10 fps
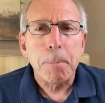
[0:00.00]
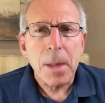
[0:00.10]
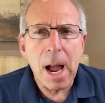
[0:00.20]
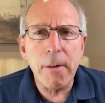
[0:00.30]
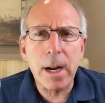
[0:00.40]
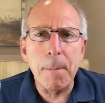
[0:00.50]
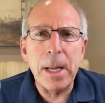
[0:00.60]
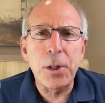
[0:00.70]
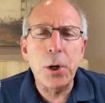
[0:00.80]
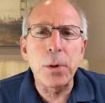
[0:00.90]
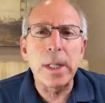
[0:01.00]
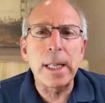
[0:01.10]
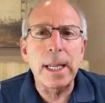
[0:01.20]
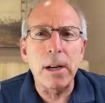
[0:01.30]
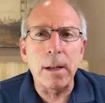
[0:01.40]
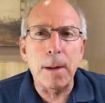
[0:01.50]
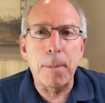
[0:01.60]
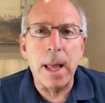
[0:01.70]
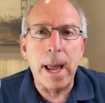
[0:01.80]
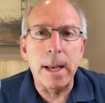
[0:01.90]
I recommend choosing the yearly
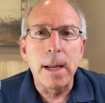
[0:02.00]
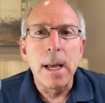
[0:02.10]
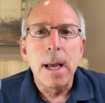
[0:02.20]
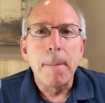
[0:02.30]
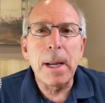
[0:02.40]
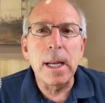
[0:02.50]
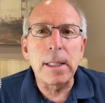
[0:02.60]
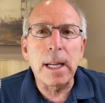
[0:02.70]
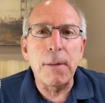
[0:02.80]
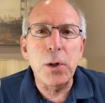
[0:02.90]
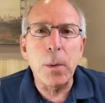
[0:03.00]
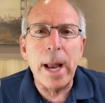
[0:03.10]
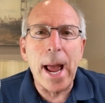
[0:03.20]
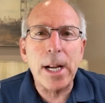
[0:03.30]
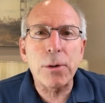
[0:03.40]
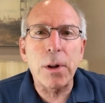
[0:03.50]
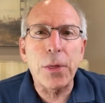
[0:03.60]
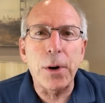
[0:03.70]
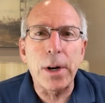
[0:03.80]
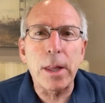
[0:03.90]
plan because it gives you an extra
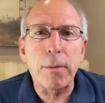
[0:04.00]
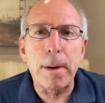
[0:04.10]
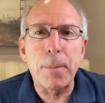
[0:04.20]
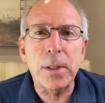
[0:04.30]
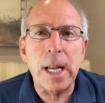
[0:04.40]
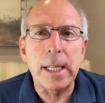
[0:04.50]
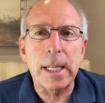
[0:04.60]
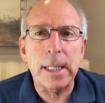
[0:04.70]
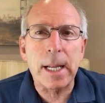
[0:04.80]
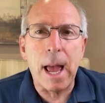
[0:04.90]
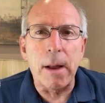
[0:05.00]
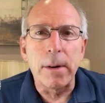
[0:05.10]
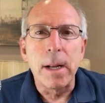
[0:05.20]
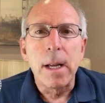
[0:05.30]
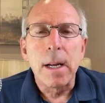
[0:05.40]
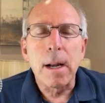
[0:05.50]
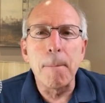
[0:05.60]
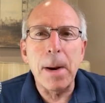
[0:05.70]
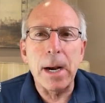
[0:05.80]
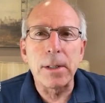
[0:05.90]
33% discount
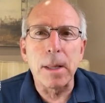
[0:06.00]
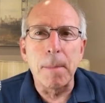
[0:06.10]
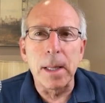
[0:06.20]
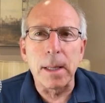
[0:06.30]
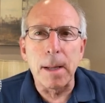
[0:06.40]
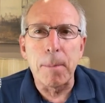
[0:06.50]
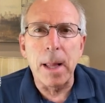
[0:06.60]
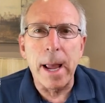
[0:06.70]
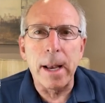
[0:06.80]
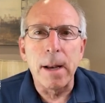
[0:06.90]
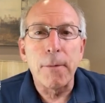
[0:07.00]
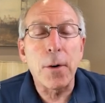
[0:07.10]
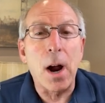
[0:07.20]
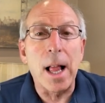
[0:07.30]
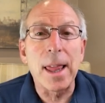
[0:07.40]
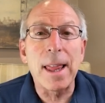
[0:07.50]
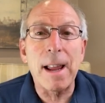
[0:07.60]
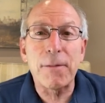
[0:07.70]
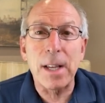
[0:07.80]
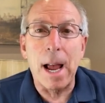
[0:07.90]
compared to the monthly plan for a
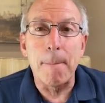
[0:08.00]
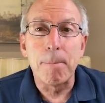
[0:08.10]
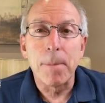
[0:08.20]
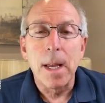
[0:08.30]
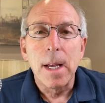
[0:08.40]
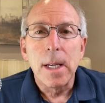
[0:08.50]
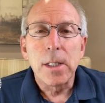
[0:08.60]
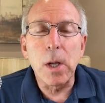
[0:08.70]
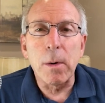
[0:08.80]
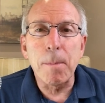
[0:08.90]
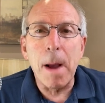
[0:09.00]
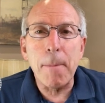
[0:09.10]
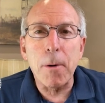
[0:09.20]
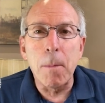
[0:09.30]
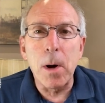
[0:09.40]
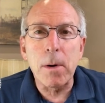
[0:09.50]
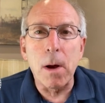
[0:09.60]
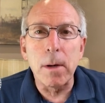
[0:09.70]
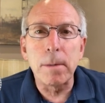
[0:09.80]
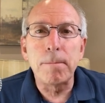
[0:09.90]
lifetime. So with my promo
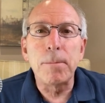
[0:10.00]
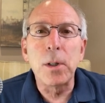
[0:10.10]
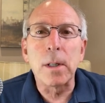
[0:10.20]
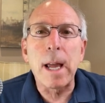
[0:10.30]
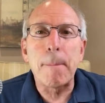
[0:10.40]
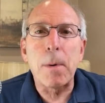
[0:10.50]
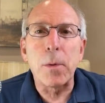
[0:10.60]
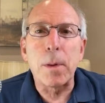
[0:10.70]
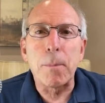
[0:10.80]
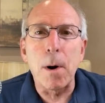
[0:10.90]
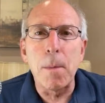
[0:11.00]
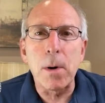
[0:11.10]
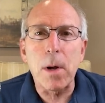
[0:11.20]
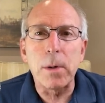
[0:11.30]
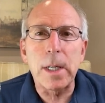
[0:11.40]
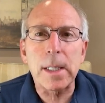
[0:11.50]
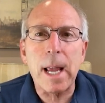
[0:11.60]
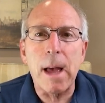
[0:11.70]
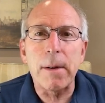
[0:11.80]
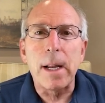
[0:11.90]
code, you'll get both the promo code
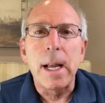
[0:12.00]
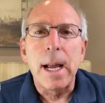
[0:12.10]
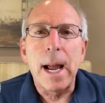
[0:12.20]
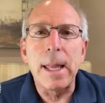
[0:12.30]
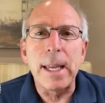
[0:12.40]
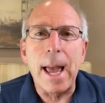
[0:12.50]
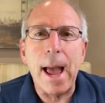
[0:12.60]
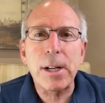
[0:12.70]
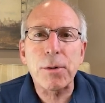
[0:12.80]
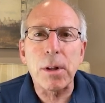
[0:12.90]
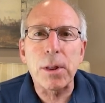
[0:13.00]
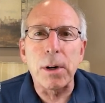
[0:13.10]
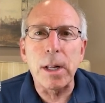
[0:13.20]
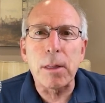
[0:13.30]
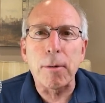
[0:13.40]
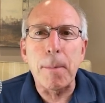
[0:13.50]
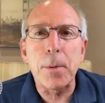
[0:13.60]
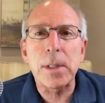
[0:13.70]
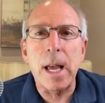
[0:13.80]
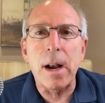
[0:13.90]
discount and the extra
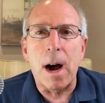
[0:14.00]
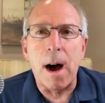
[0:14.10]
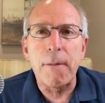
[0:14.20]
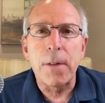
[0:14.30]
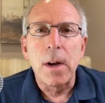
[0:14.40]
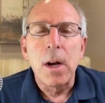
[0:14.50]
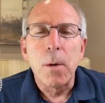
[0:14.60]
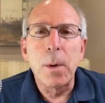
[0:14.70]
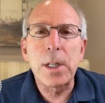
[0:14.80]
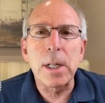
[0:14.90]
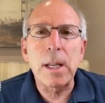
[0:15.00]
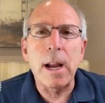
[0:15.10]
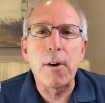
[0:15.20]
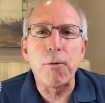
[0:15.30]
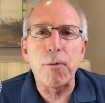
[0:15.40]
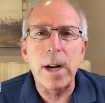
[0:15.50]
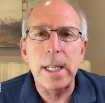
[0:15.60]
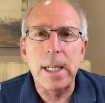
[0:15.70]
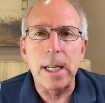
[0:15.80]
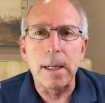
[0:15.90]
33% off, which is a great
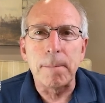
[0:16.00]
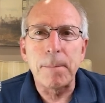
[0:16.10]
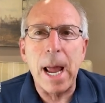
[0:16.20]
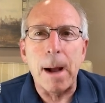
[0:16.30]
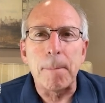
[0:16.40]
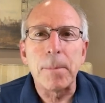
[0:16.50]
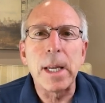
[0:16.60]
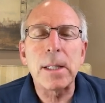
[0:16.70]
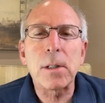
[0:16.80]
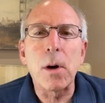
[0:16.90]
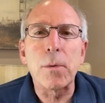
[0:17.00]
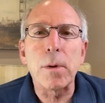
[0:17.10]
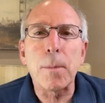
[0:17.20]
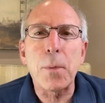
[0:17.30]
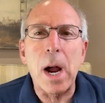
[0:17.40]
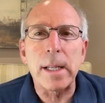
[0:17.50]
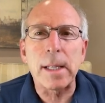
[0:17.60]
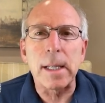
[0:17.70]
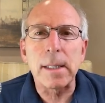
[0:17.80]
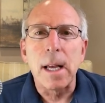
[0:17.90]
deal. Now, let's go through the
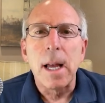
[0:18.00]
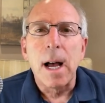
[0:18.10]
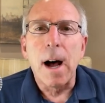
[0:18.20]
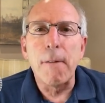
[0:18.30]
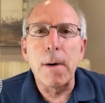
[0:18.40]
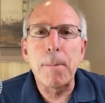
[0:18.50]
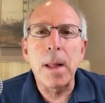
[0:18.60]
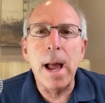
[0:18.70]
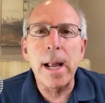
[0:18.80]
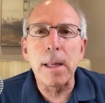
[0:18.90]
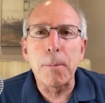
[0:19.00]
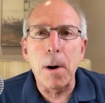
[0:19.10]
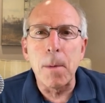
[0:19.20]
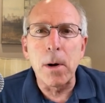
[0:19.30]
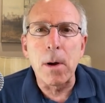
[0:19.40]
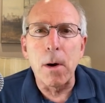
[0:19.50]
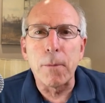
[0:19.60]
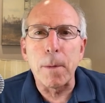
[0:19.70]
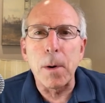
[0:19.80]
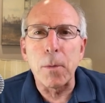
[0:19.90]
process of applying the promo code
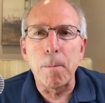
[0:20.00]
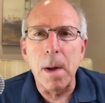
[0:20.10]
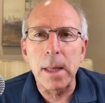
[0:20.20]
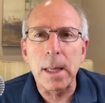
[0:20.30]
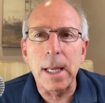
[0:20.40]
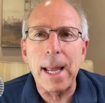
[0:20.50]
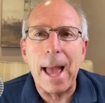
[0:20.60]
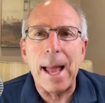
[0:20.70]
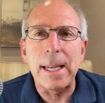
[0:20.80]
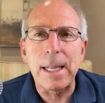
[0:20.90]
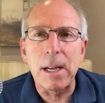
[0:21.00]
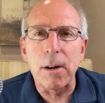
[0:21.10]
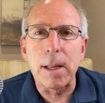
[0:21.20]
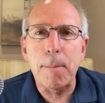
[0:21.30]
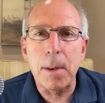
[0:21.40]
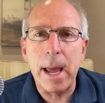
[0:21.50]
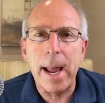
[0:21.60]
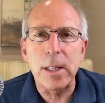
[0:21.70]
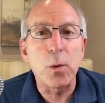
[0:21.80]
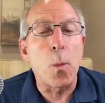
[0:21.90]
for both monthly and yearly
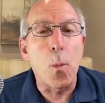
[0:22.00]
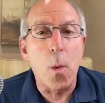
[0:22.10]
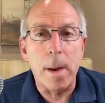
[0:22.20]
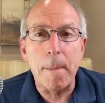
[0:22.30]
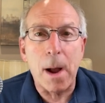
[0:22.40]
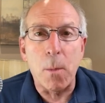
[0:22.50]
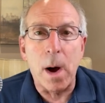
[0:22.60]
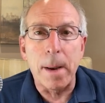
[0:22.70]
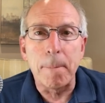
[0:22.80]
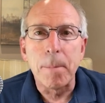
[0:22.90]
plans one by one.